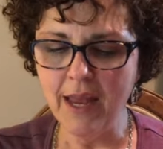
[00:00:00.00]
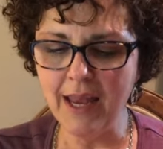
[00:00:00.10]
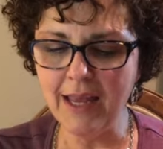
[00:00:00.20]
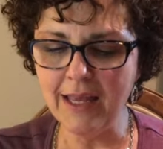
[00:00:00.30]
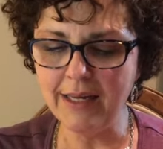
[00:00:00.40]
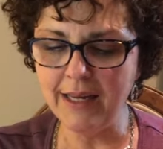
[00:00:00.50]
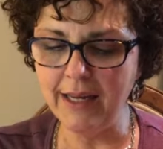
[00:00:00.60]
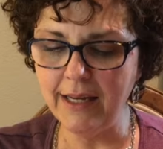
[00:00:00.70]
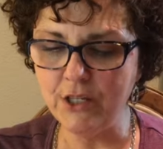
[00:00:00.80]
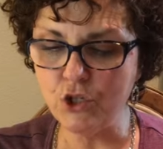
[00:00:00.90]
And
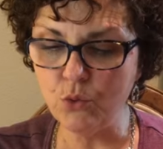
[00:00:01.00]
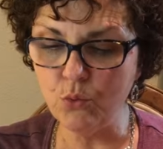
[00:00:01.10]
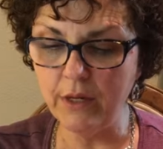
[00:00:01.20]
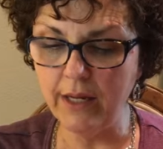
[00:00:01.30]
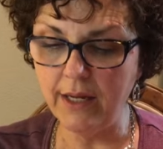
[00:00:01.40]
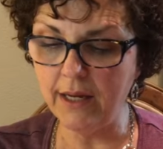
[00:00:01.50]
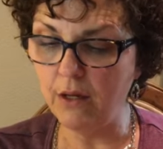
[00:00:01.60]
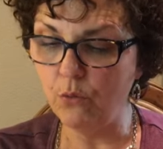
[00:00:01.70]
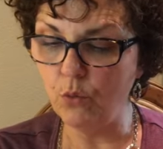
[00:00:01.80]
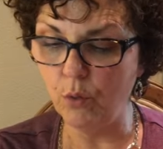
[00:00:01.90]
each week
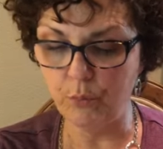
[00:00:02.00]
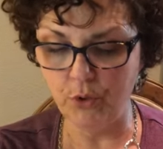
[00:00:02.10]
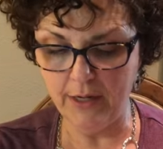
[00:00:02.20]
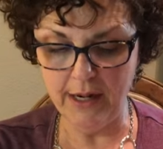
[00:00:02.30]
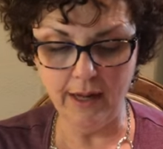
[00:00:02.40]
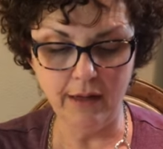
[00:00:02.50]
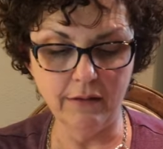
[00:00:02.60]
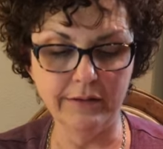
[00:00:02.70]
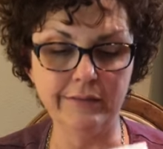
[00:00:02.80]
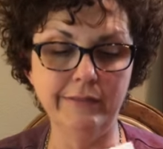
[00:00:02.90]
we'll print
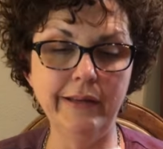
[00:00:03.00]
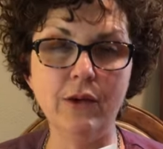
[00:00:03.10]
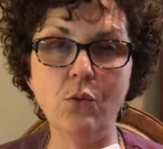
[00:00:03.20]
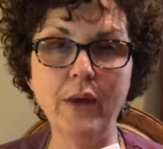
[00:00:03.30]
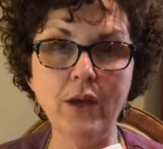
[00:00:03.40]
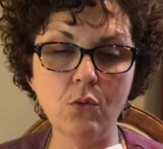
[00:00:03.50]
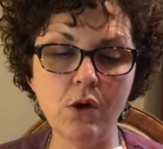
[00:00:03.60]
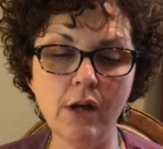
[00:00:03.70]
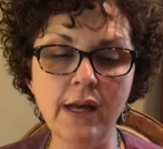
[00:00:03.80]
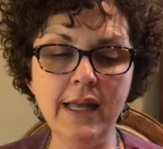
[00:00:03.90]
out, you know, week
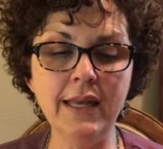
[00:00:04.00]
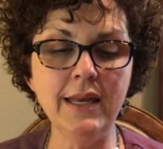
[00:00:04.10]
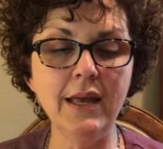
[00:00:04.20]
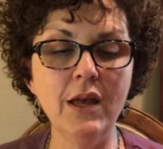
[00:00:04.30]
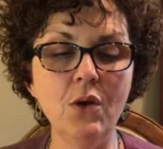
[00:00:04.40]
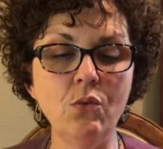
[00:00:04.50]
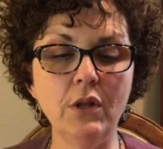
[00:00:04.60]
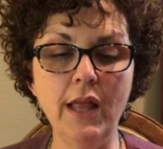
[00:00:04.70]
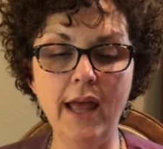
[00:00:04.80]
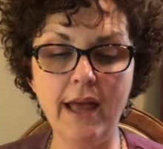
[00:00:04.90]
one,
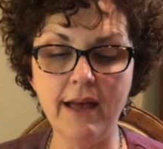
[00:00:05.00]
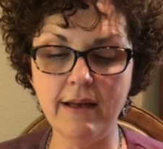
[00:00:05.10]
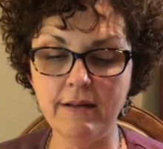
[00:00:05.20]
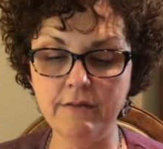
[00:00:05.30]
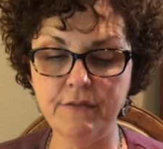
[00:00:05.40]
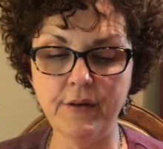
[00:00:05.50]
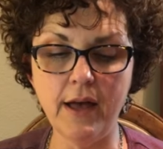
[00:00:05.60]
we'll have